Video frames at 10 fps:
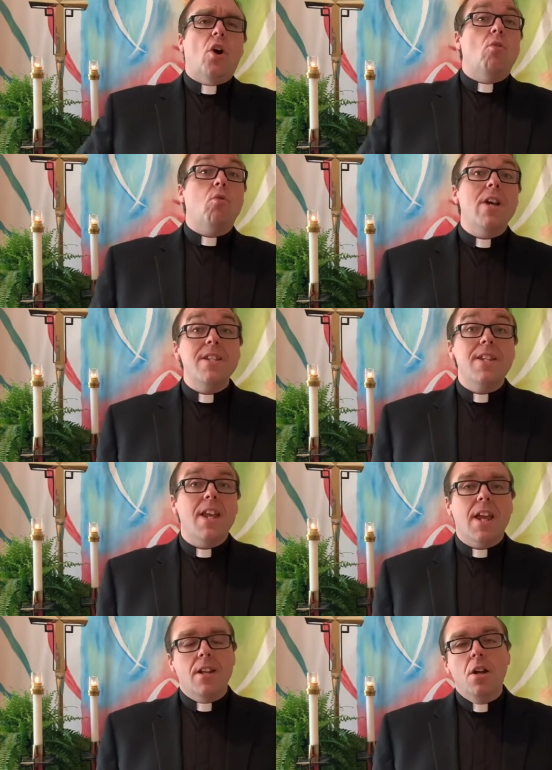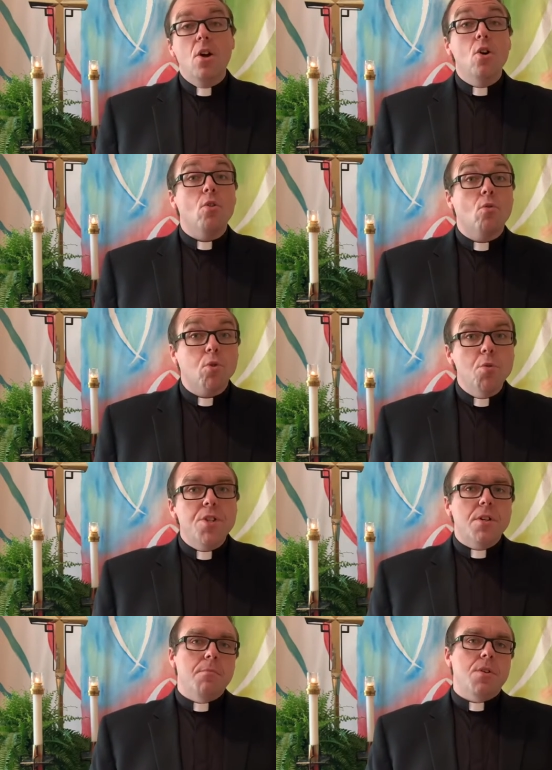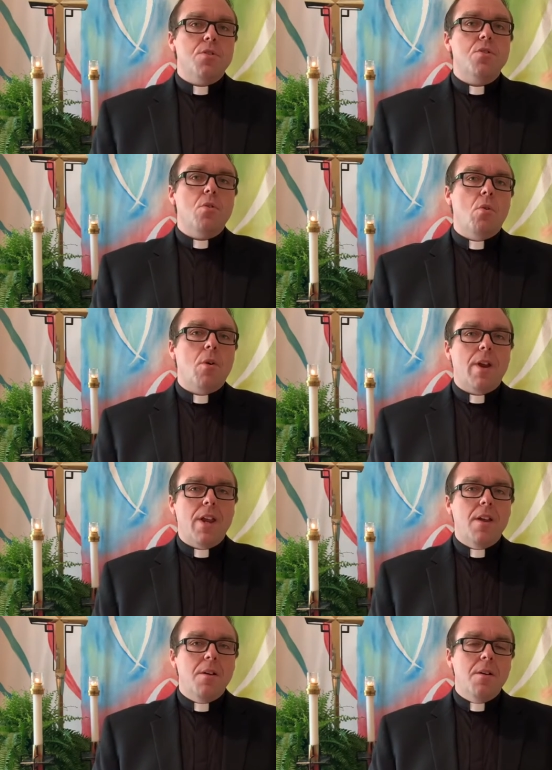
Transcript: arresting, and gruesome story?